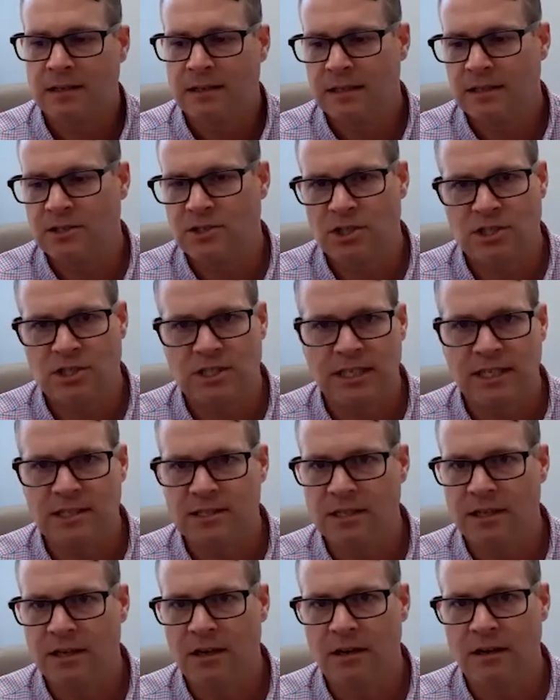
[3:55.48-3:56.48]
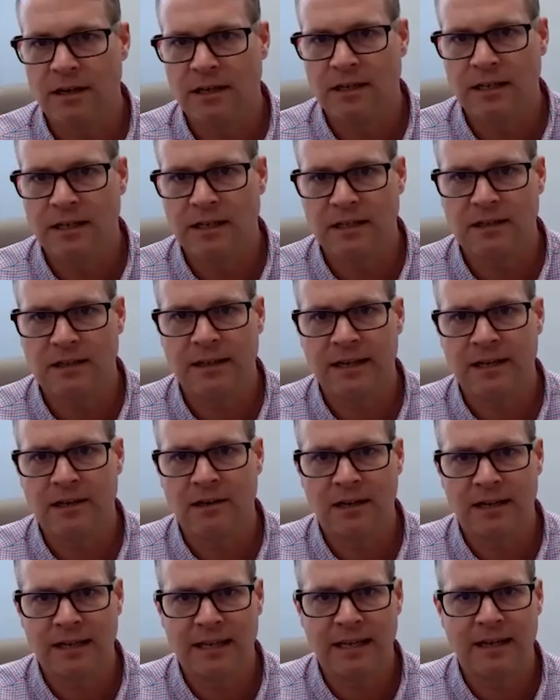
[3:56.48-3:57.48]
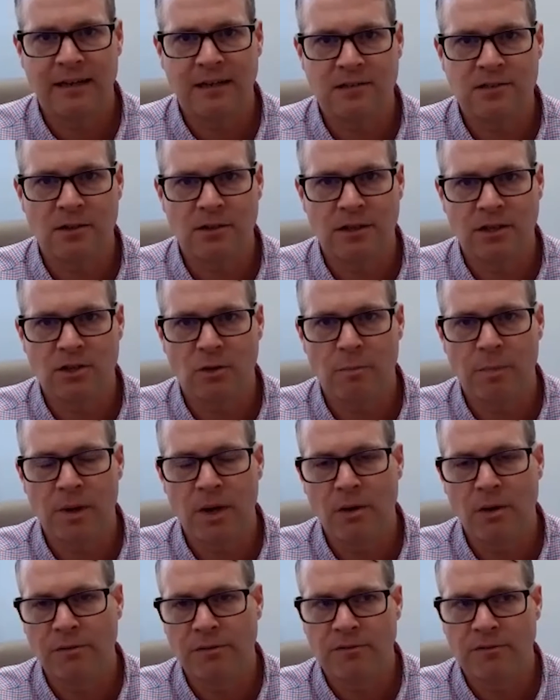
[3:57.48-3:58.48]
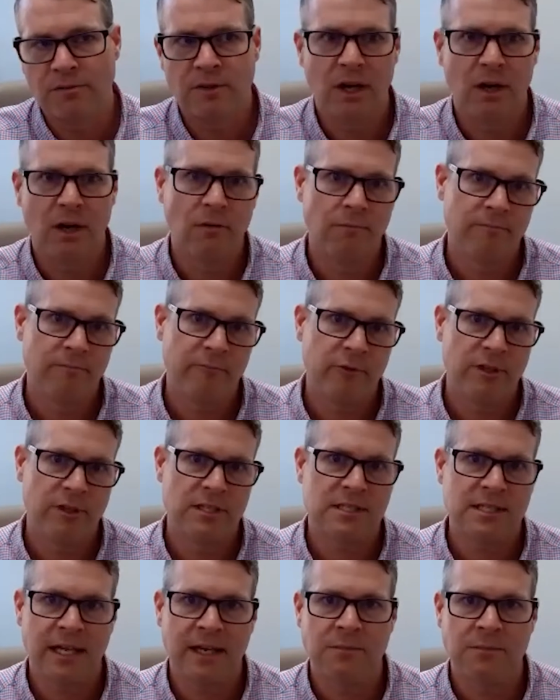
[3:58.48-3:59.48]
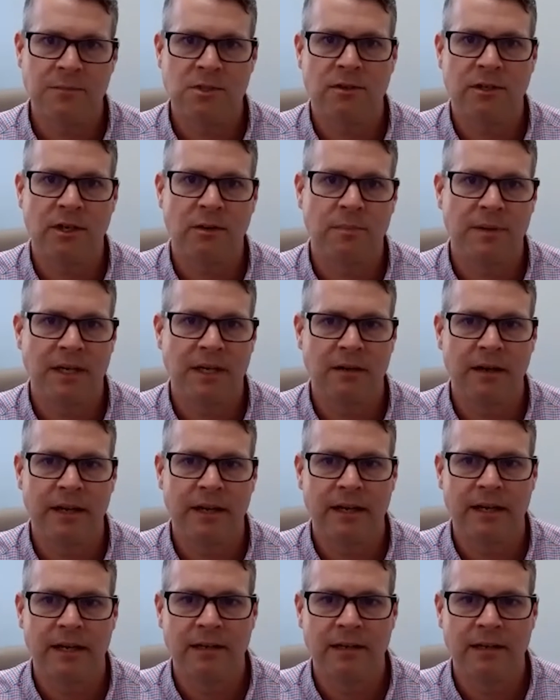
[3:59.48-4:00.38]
It's just easier and cleaner to get it so that they're both, for the same 2-year period.